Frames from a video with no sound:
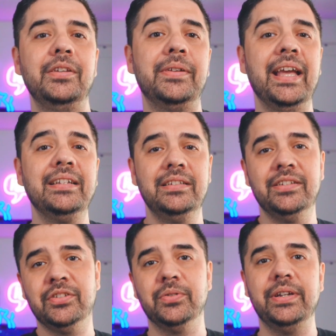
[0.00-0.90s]
you can't see the
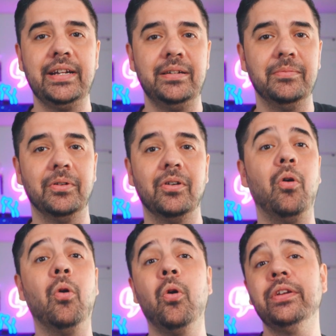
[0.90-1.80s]
screen anymore
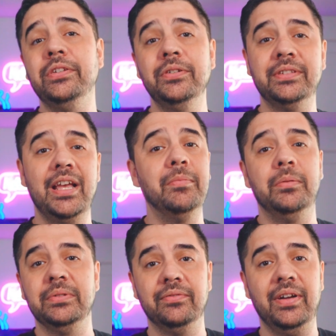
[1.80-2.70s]
or use that
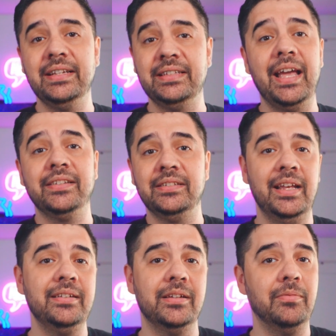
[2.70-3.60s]
mobile device as
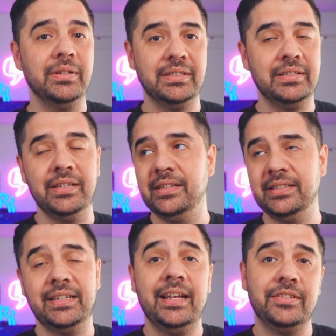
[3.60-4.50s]
intended once it
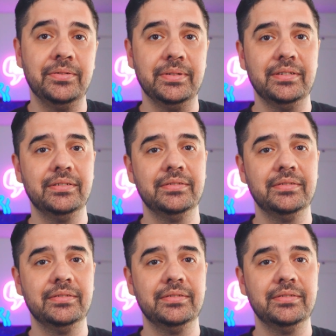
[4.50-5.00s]
is attached to it.